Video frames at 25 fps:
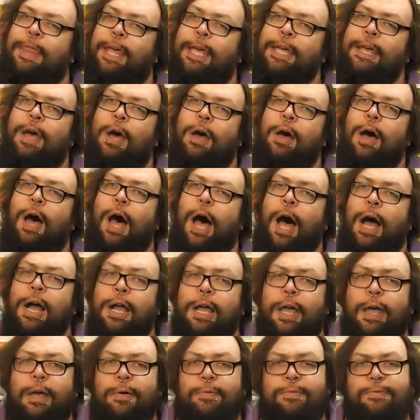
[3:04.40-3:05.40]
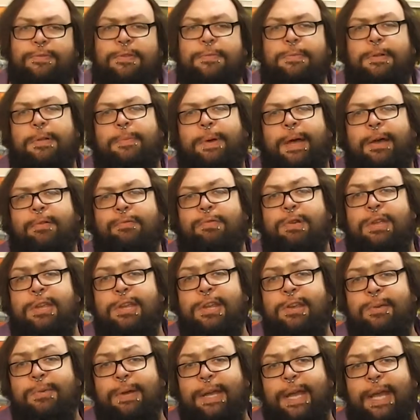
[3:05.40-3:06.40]
they are uncomfortable about
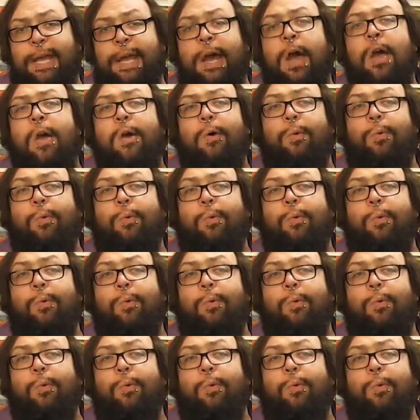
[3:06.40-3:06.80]
renewing it